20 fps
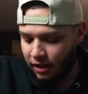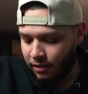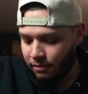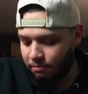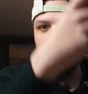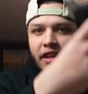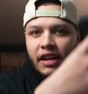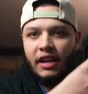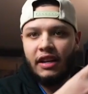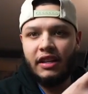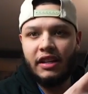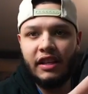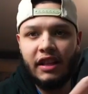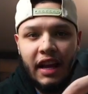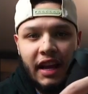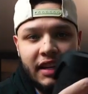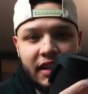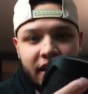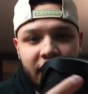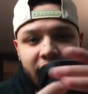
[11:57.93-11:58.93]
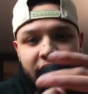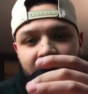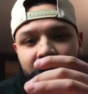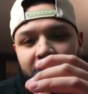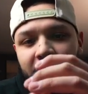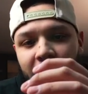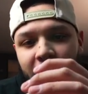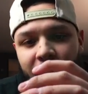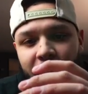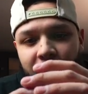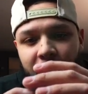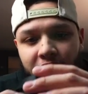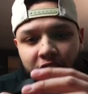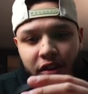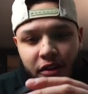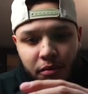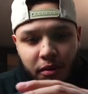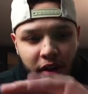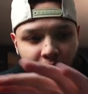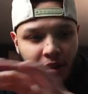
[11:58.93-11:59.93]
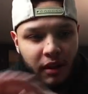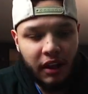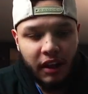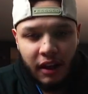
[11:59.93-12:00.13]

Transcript: And then the last thing that I have in there as well,